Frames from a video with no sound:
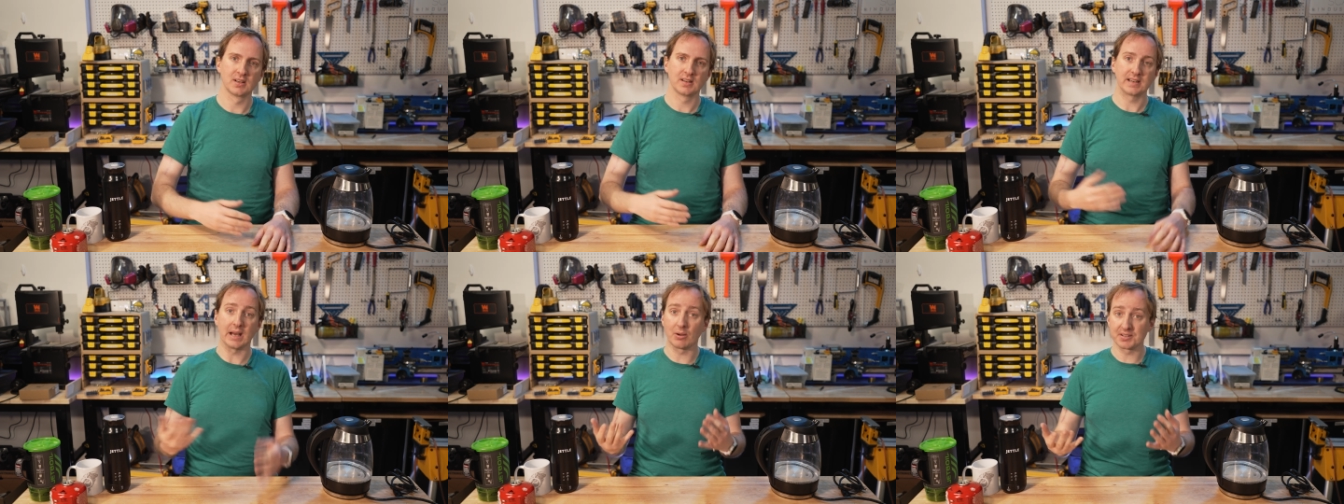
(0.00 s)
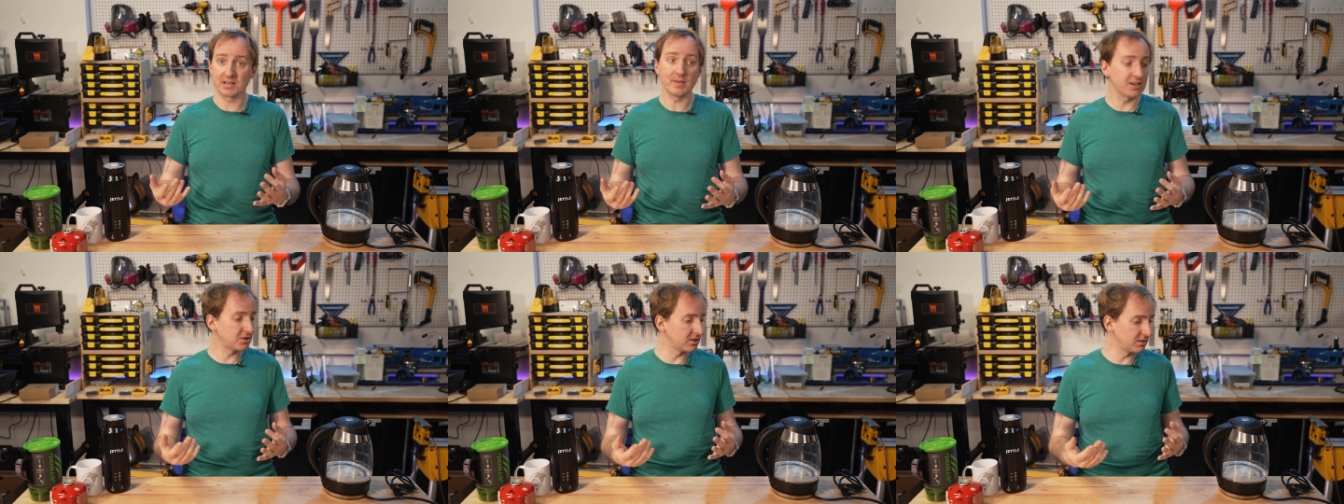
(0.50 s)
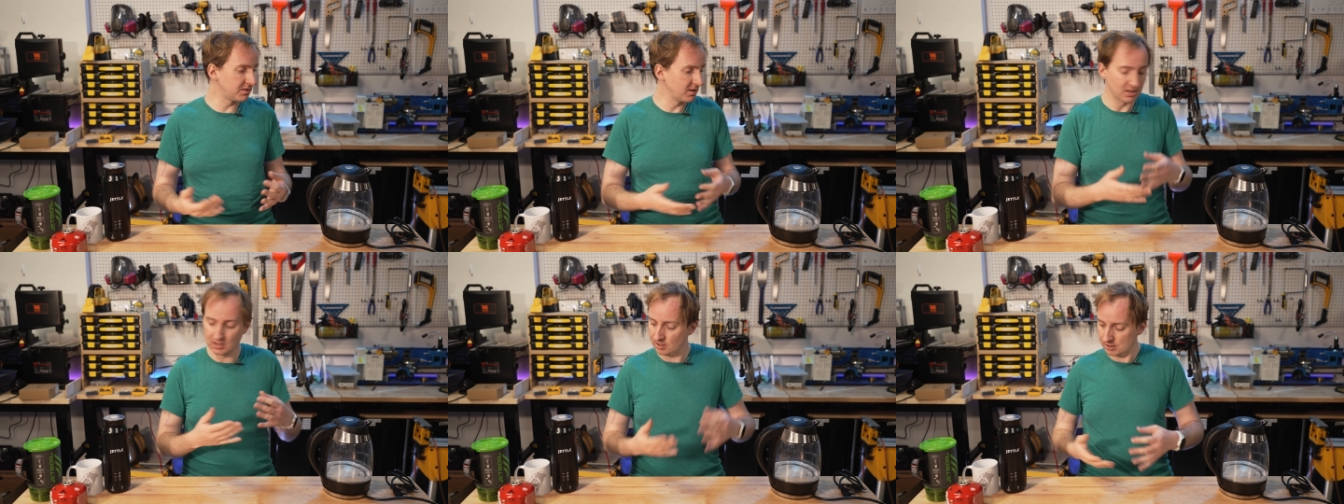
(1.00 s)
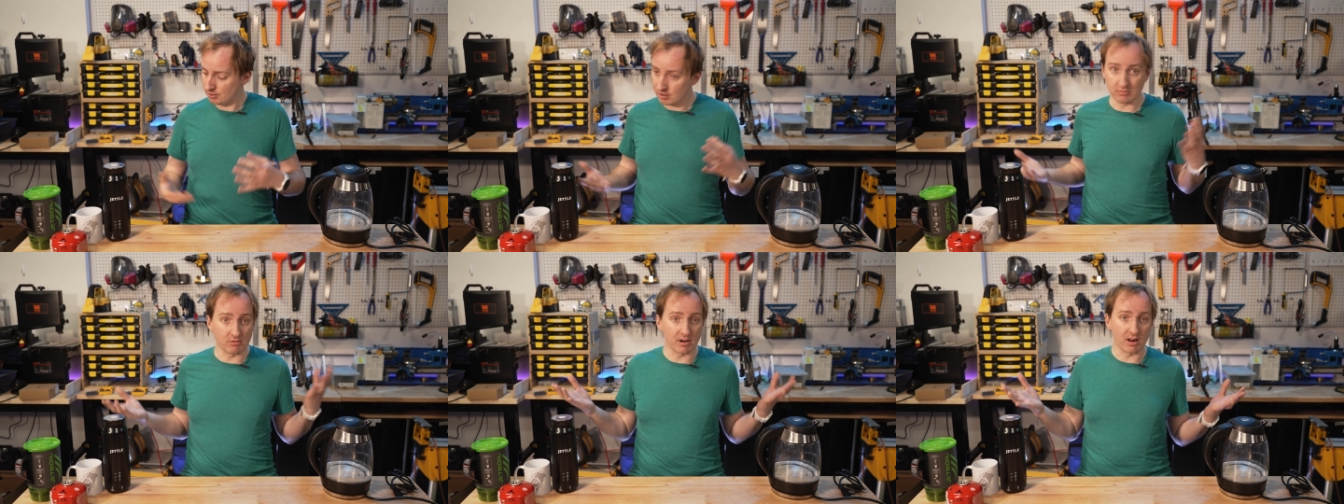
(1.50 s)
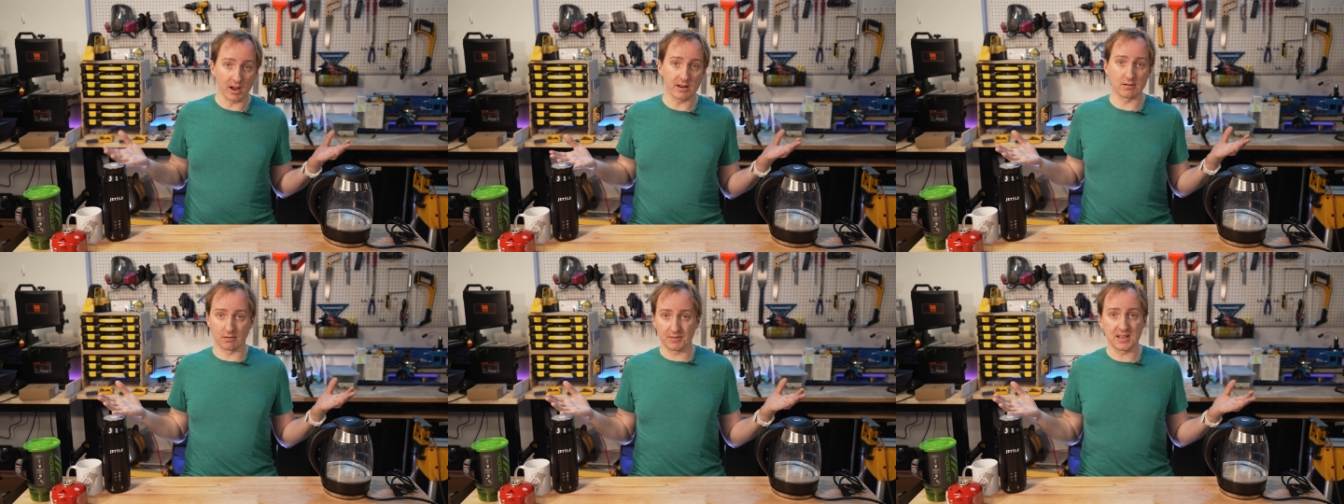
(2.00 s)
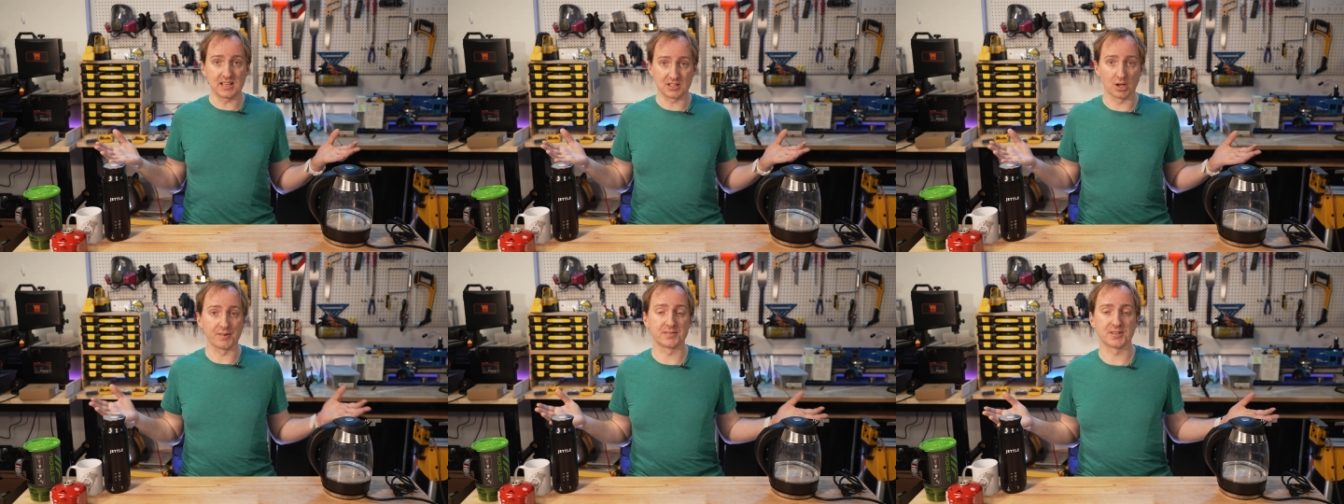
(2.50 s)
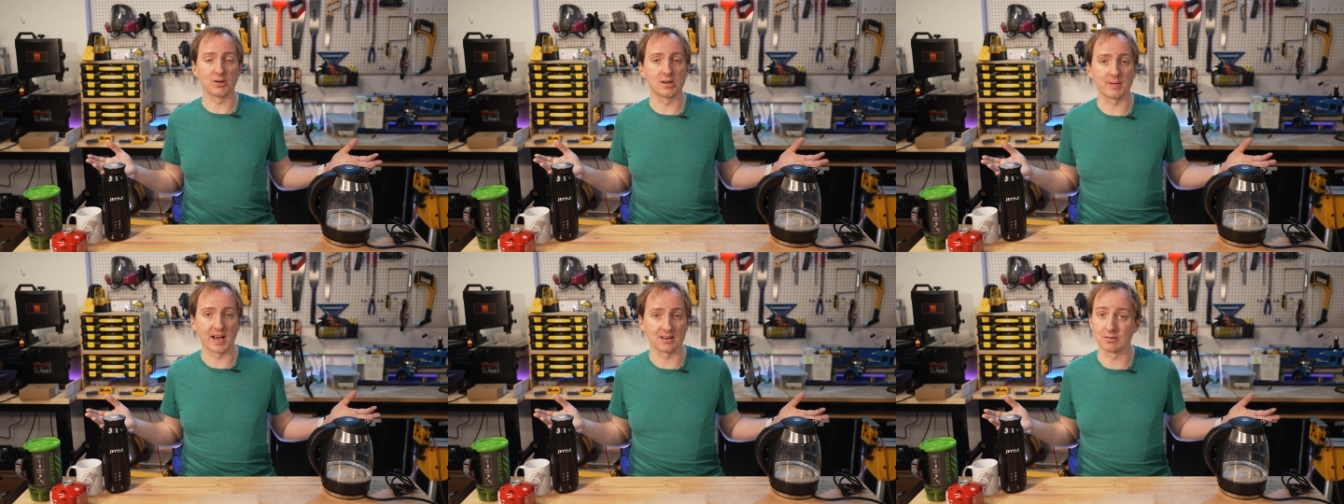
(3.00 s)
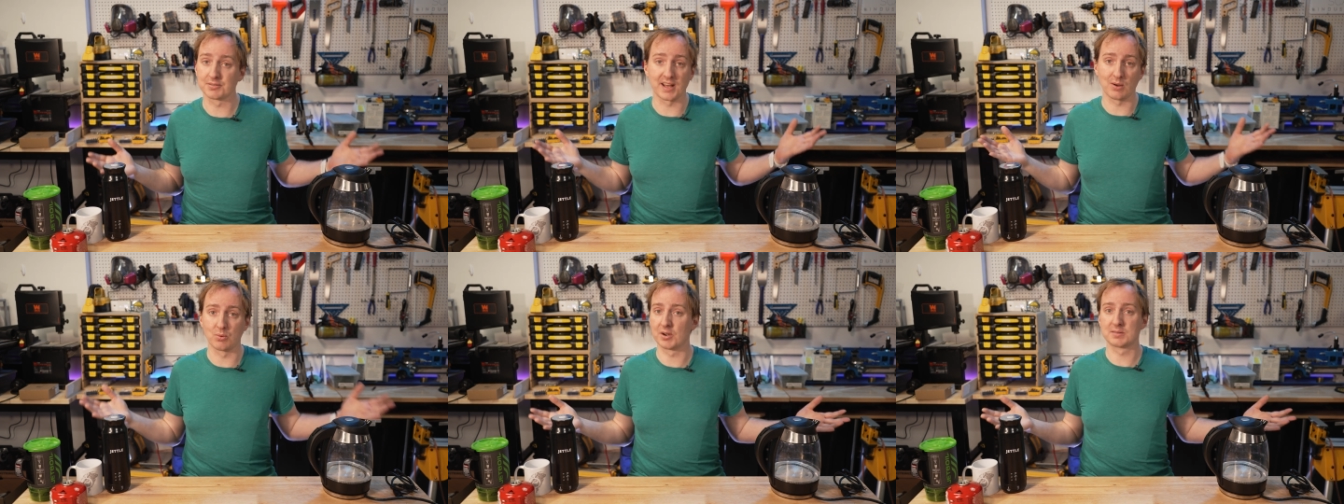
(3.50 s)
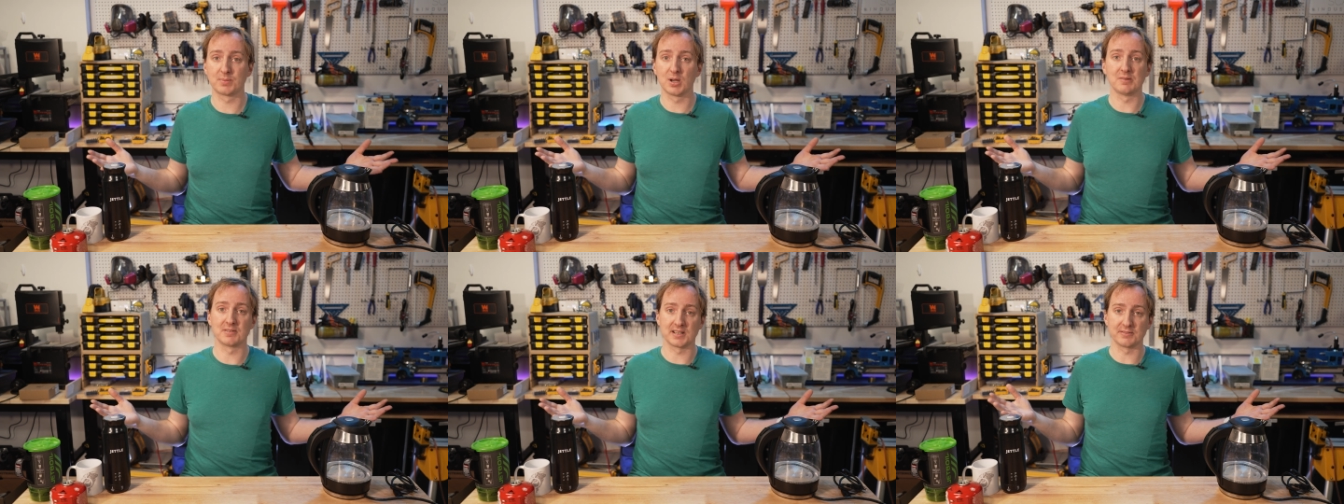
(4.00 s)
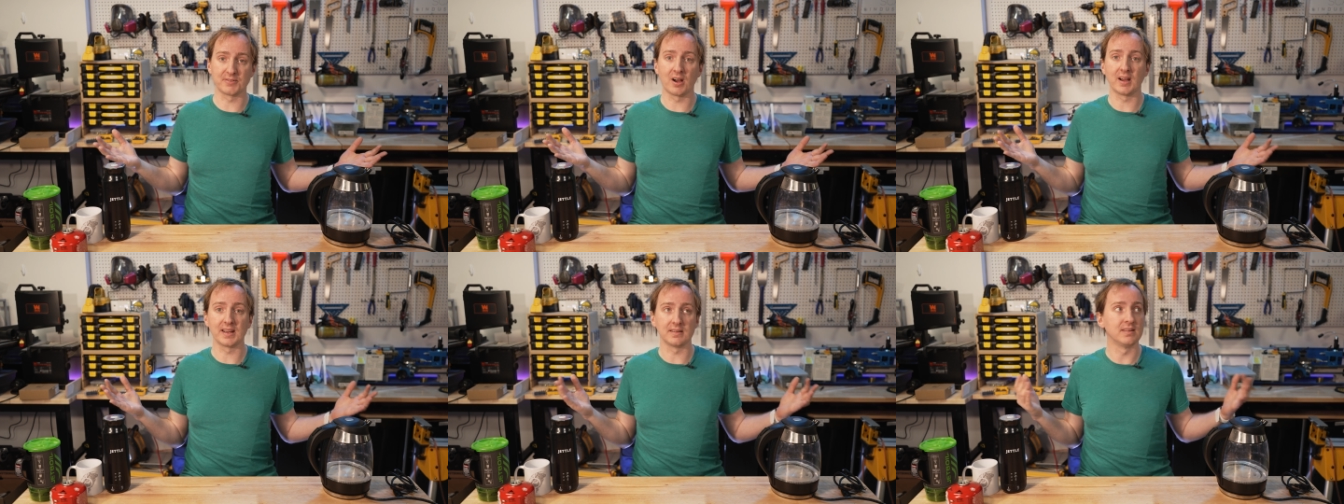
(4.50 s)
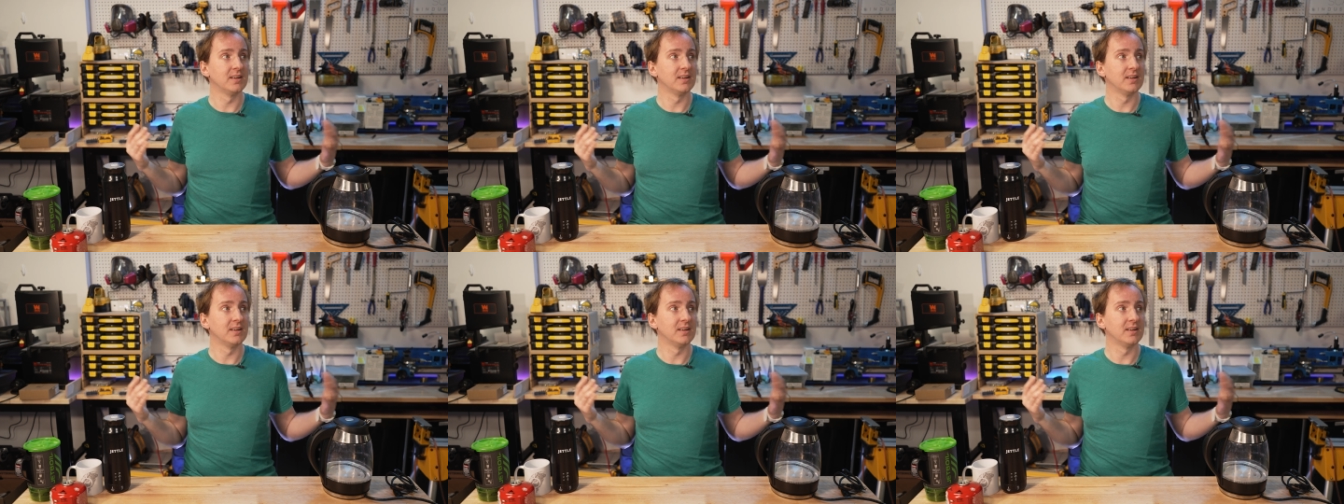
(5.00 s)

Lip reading: Now, as I mentioned, you can run either of these off of solar panels. That works perfectly fine.